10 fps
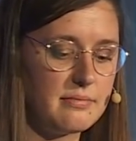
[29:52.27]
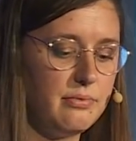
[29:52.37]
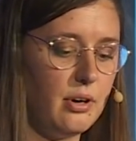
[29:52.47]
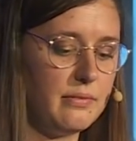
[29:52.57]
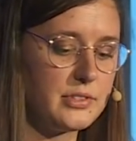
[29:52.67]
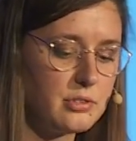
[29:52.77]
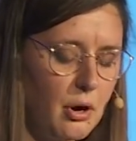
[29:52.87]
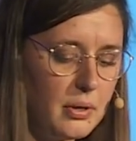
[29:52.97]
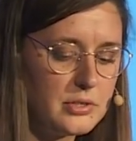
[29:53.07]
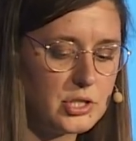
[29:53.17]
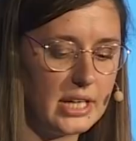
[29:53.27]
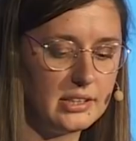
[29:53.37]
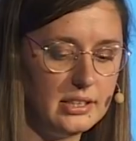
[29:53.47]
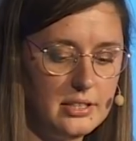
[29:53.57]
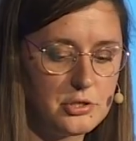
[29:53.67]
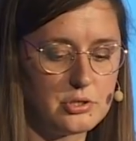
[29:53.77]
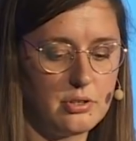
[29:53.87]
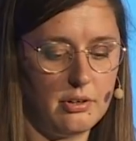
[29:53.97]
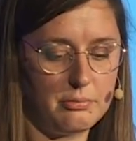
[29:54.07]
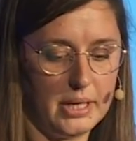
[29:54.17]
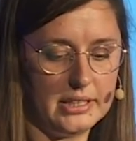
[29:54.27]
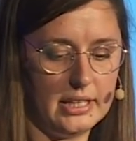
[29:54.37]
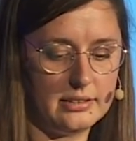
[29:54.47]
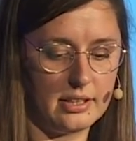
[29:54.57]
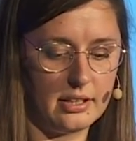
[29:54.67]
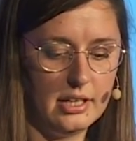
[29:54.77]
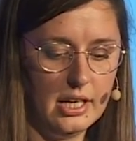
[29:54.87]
for the storage and deletion of my data,